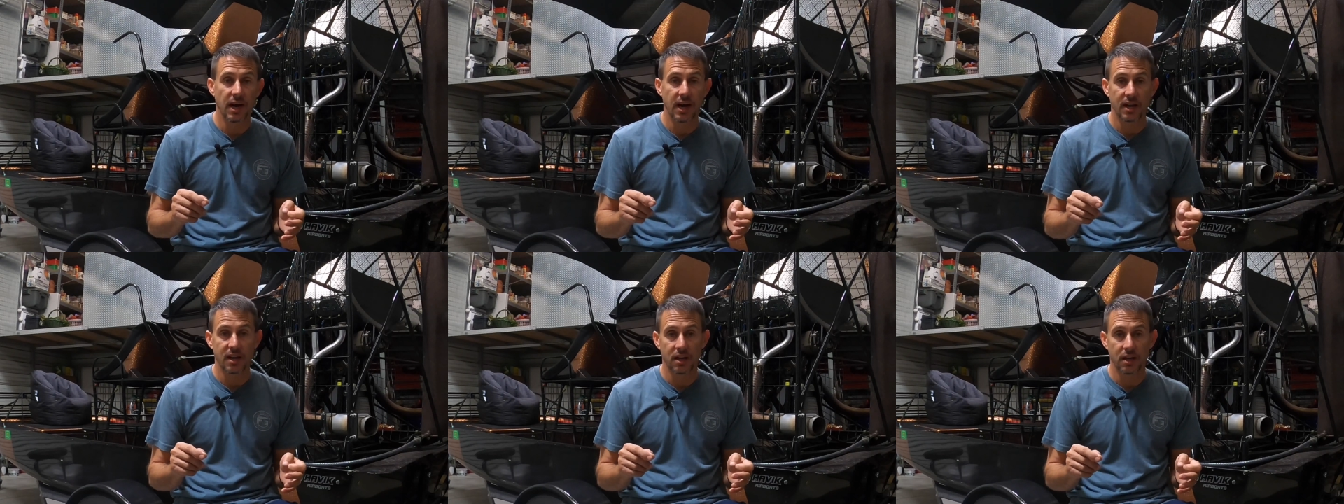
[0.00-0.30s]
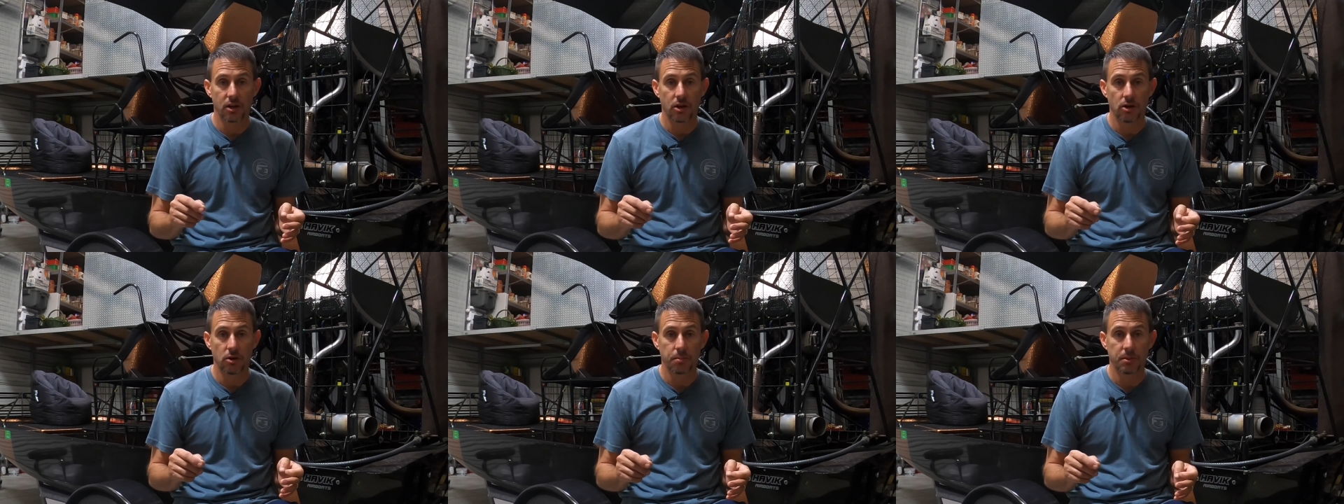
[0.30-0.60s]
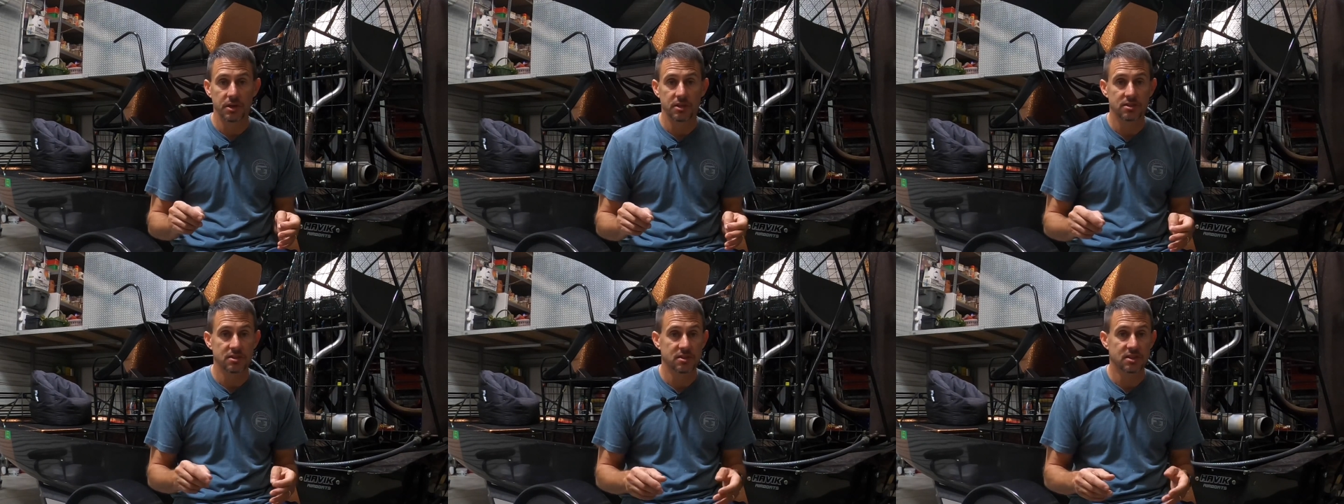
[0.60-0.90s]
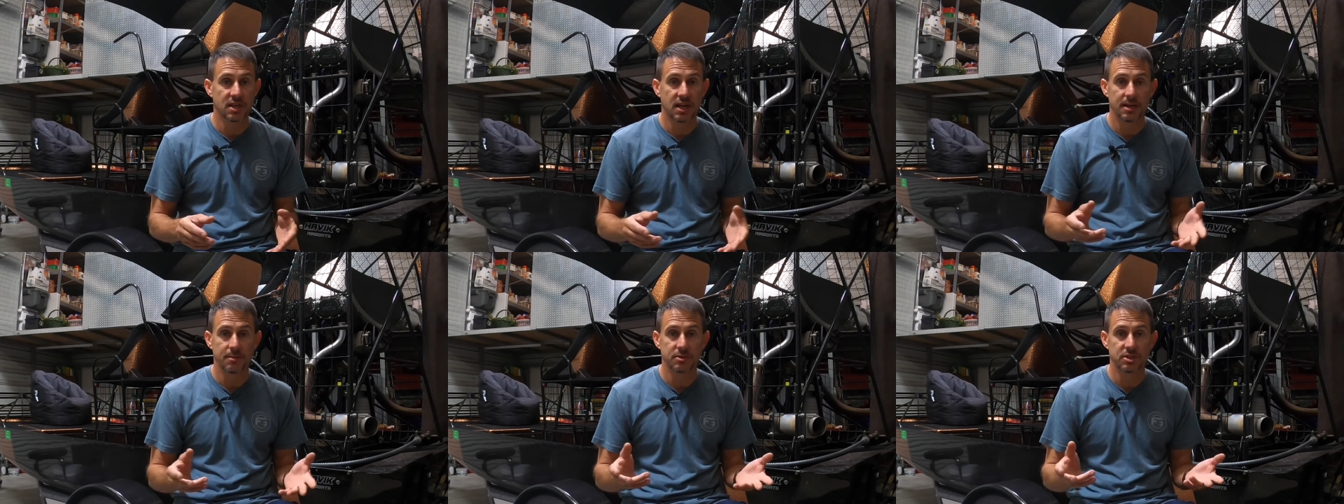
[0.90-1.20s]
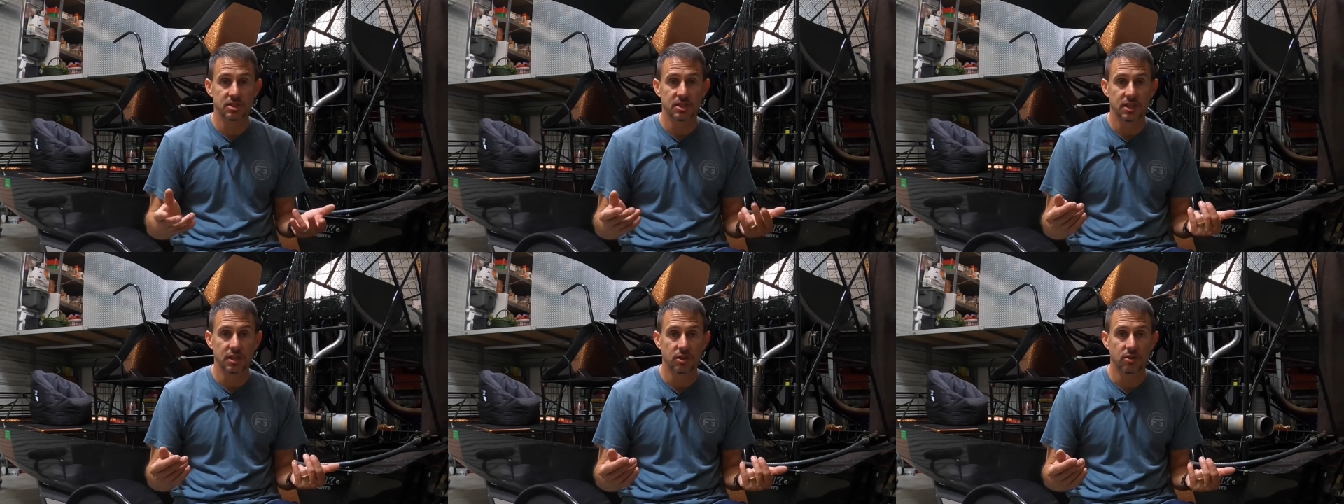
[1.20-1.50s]
idling long periods of time,
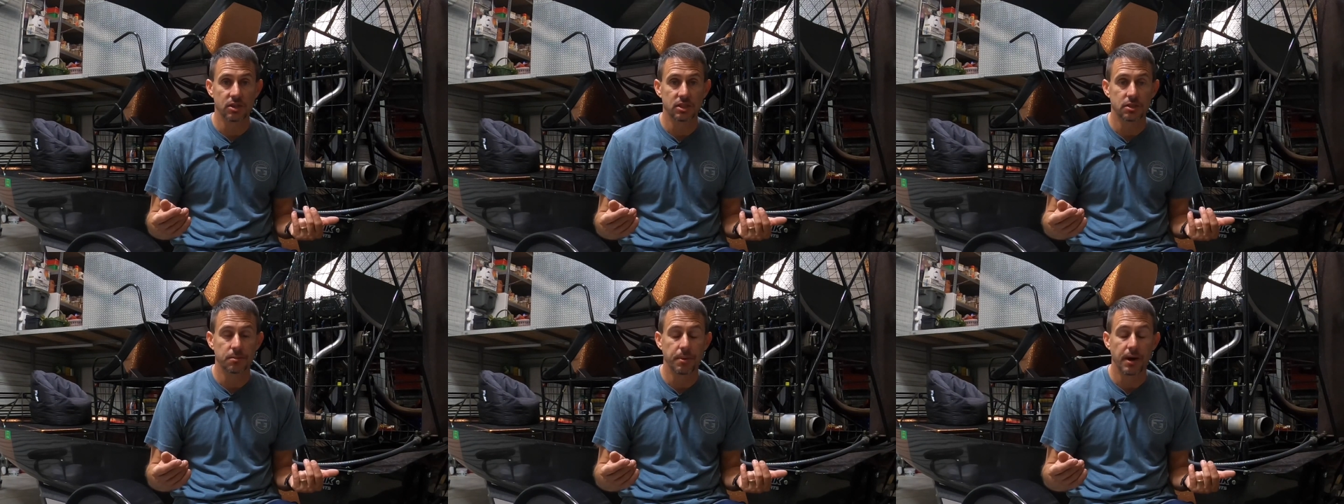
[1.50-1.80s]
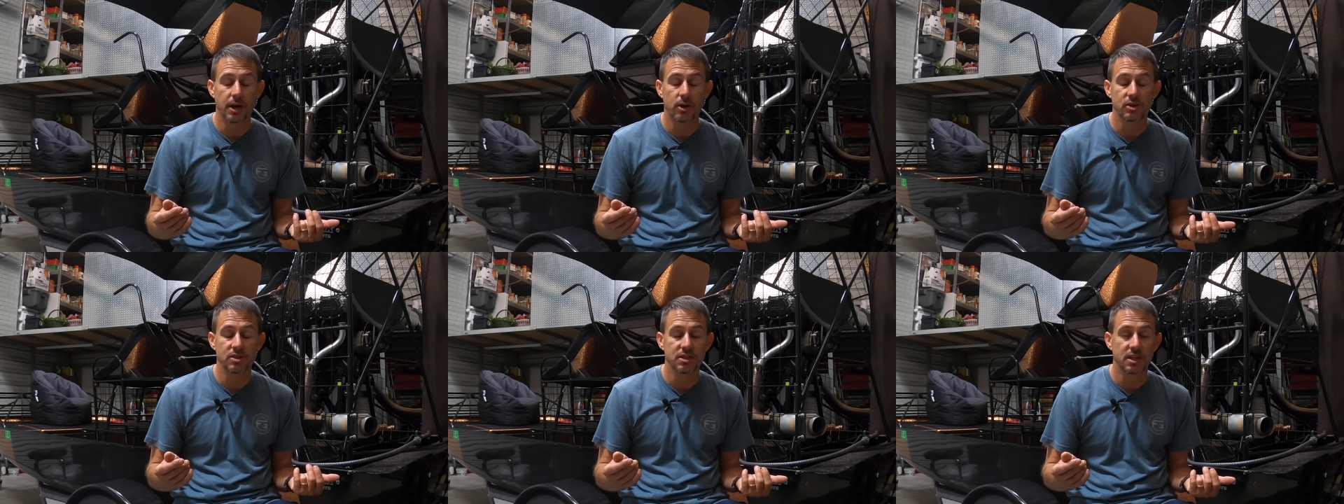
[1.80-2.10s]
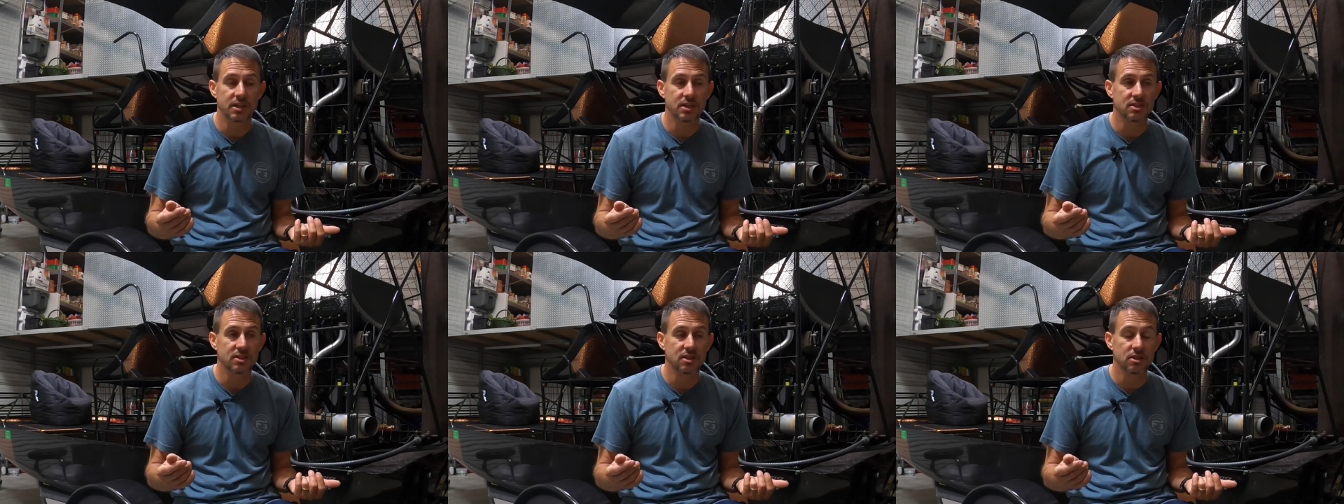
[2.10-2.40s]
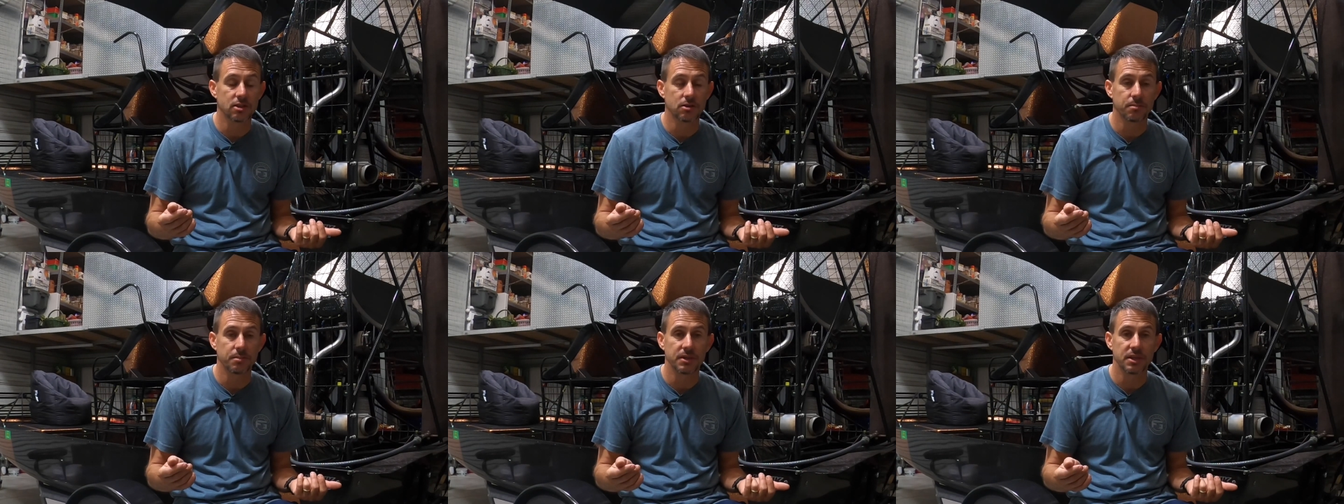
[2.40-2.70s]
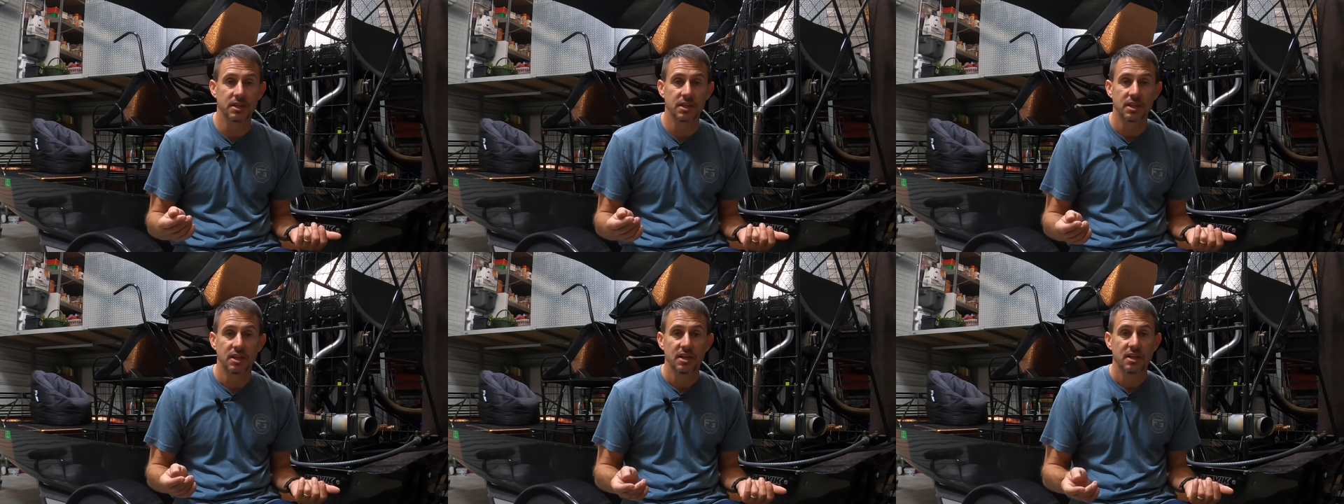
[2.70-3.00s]
just increase your power settings a little
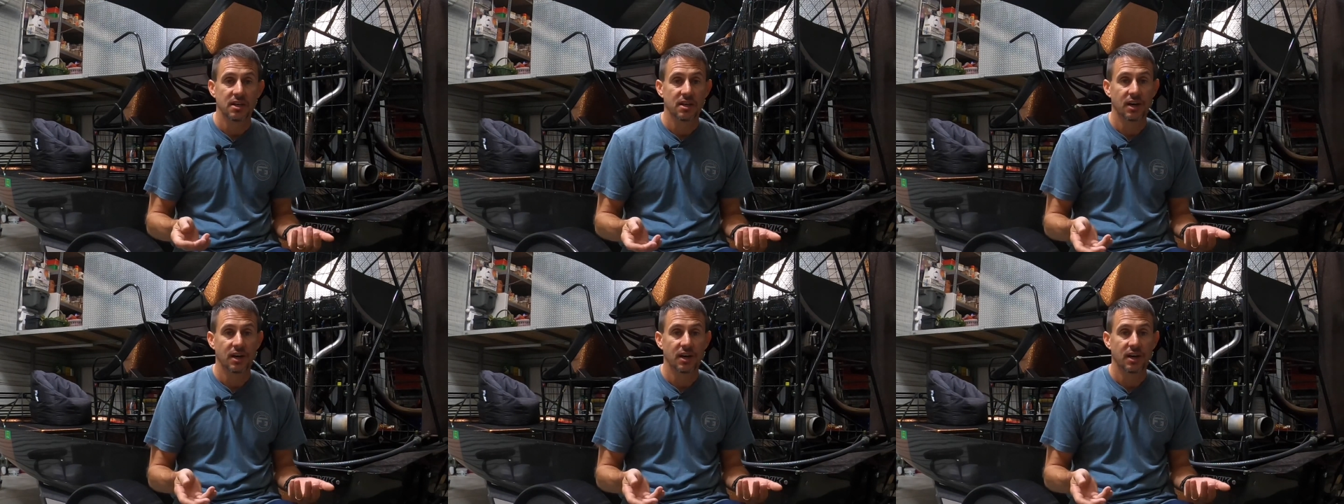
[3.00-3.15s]
bit.